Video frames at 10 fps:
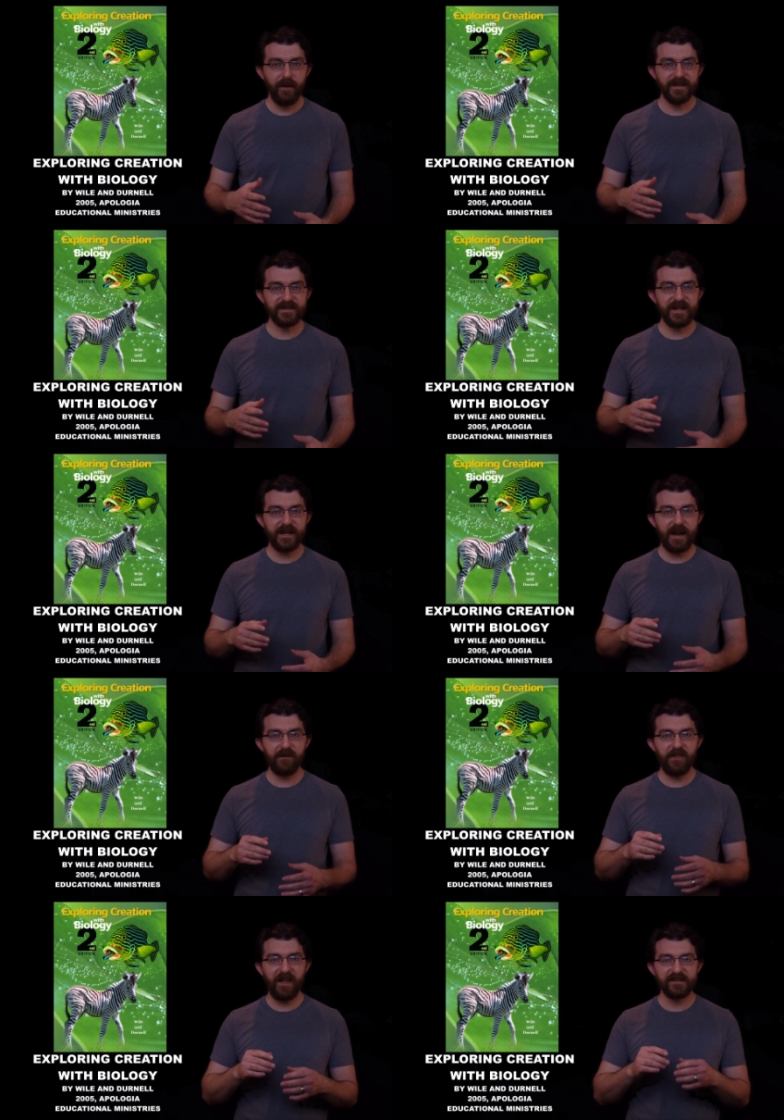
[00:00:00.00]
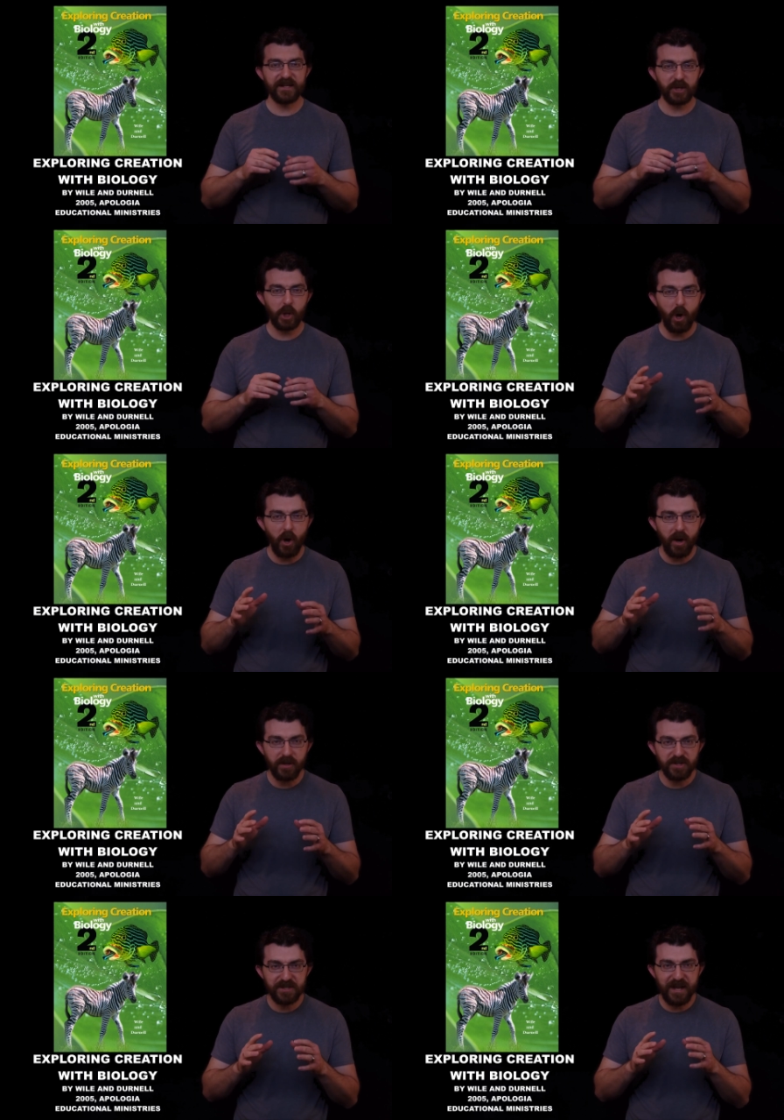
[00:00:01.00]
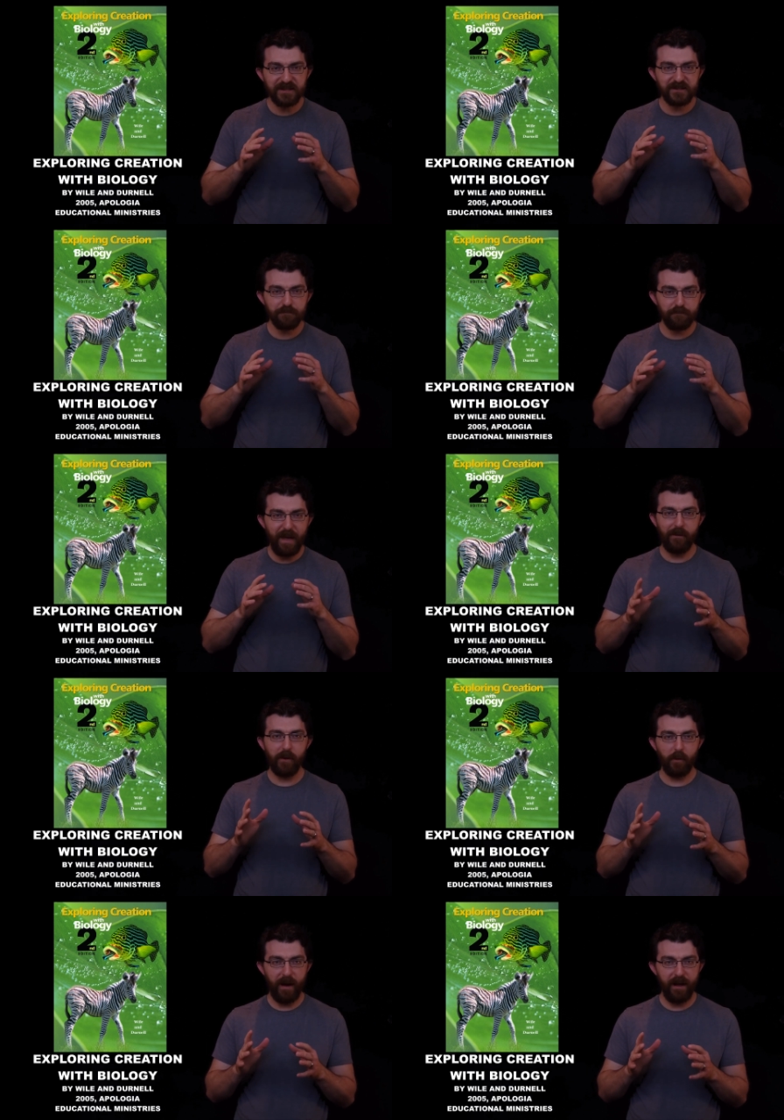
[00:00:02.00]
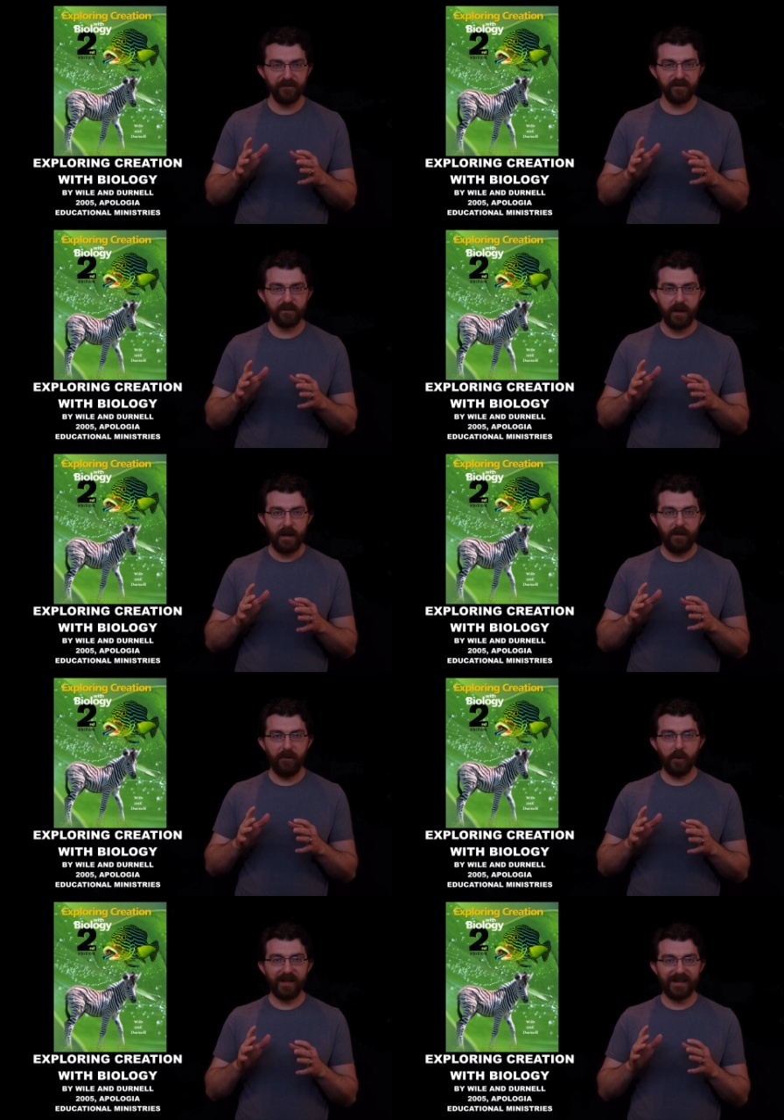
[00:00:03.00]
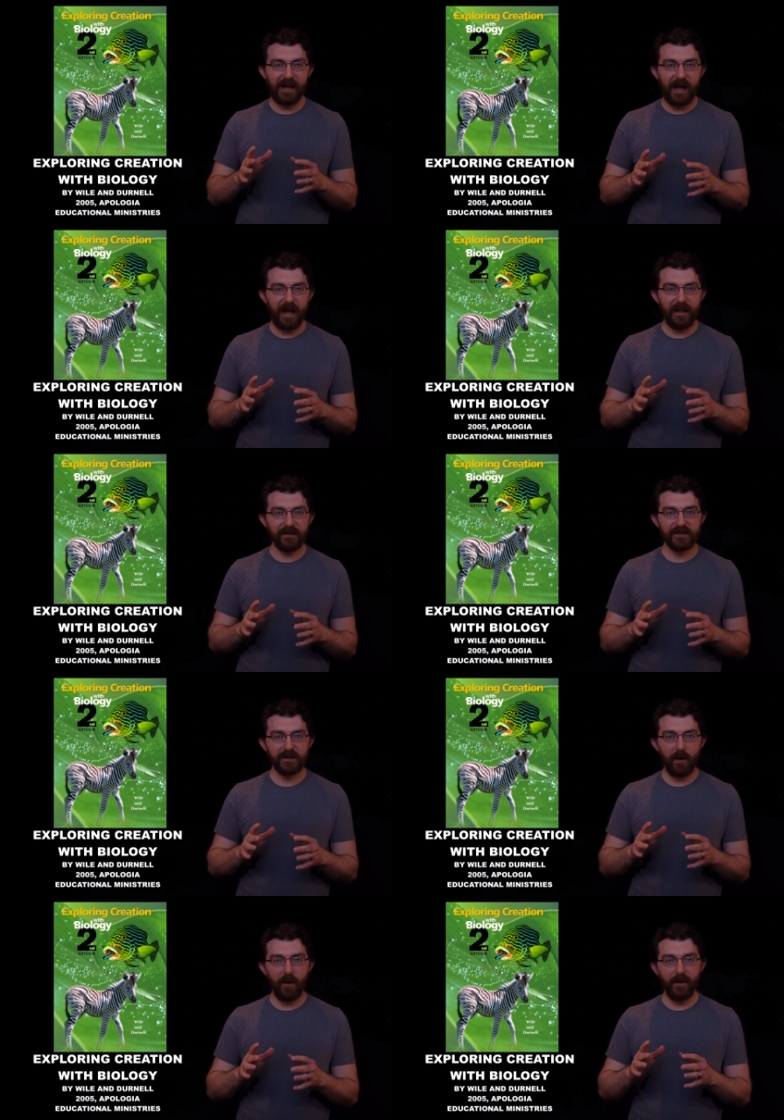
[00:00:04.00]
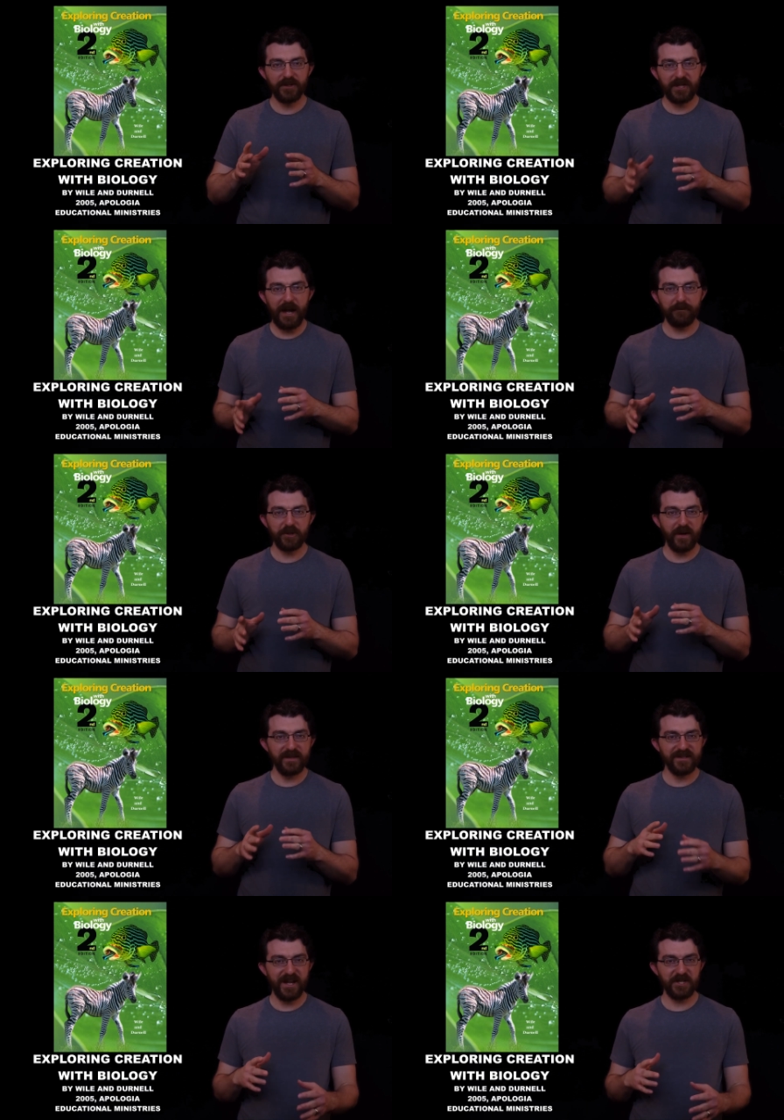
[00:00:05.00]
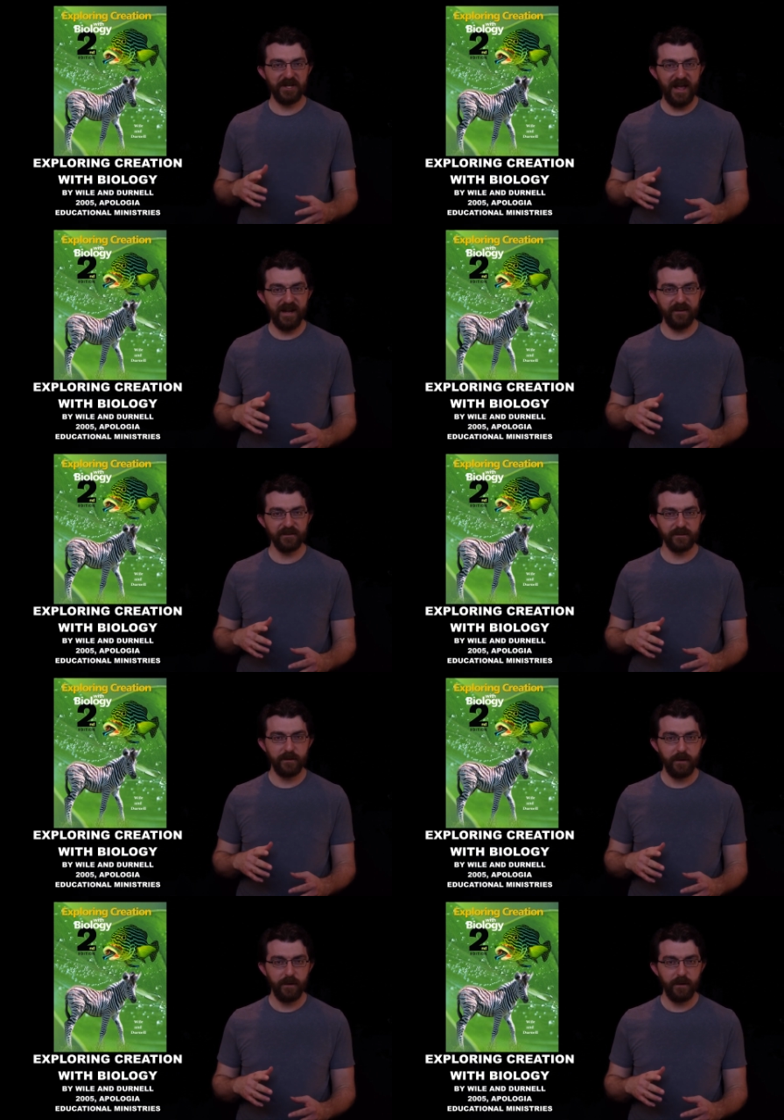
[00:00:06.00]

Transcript: Instead, everything is in large, dense paragraphs, and the only guides are chapter and section headings.